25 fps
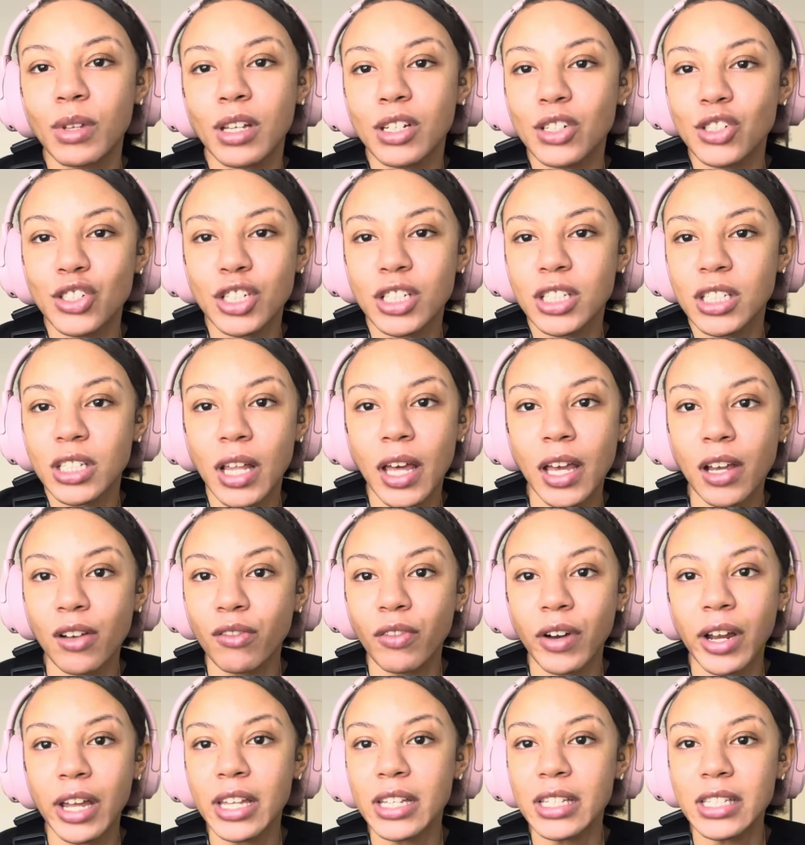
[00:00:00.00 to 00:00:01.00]
just like
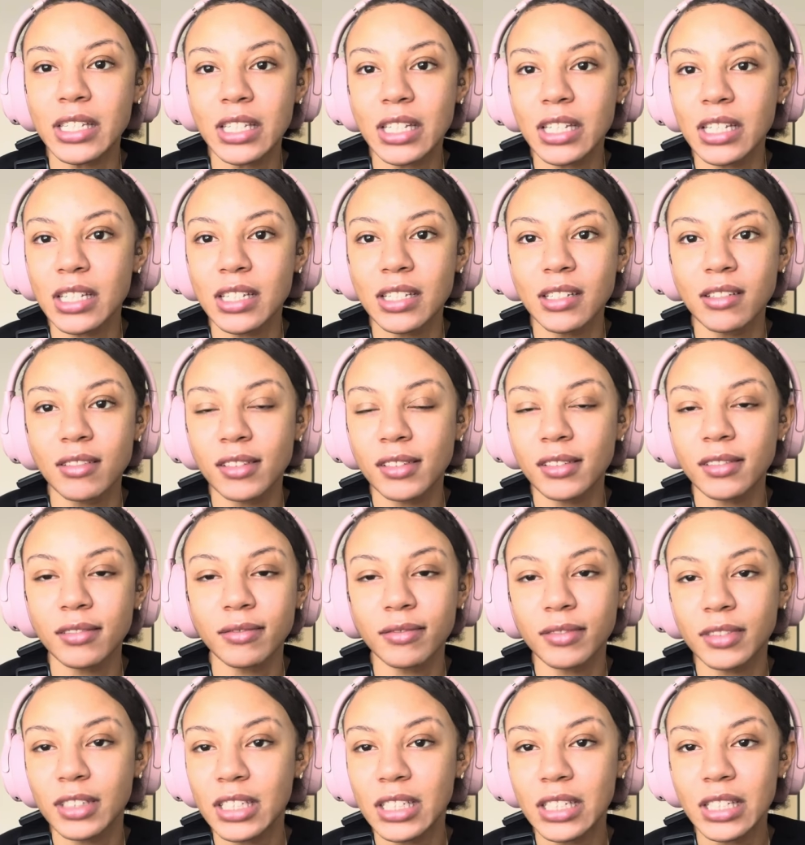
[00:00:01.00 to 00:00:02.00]
rants and
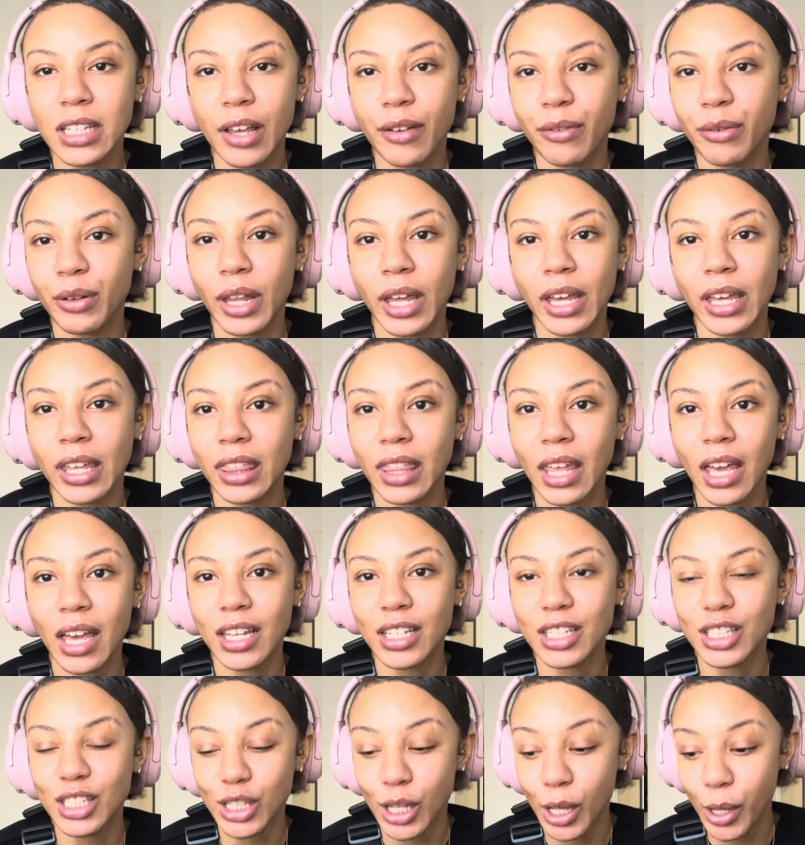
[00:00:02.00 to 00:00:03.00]
stuff like
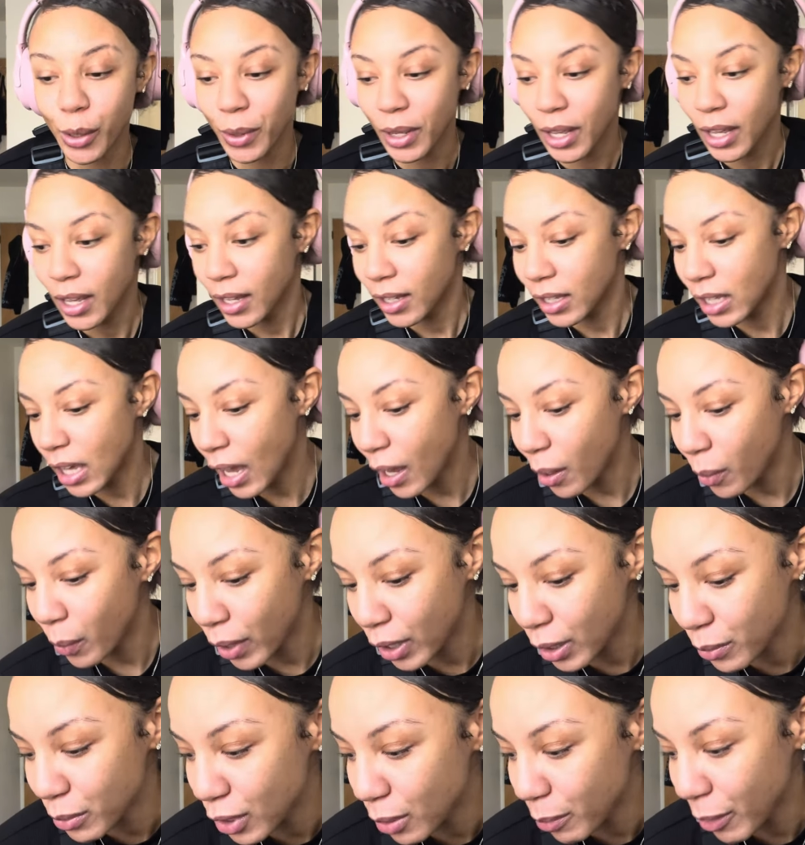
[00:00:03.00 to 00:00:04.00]
that. So yeah,
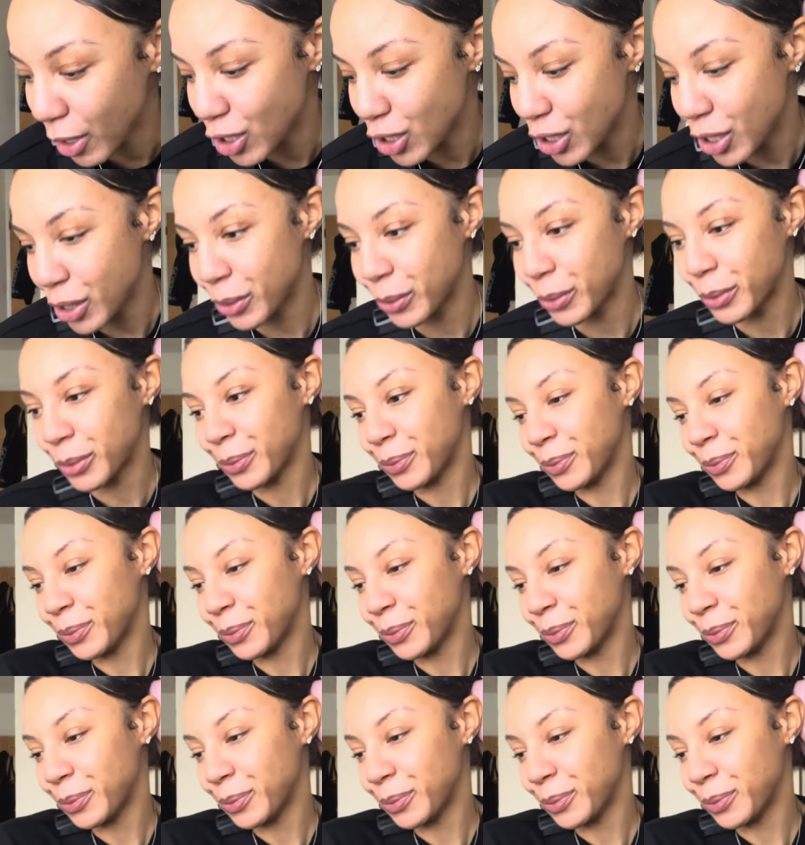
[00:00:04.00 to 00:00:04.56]
welcome to my channel.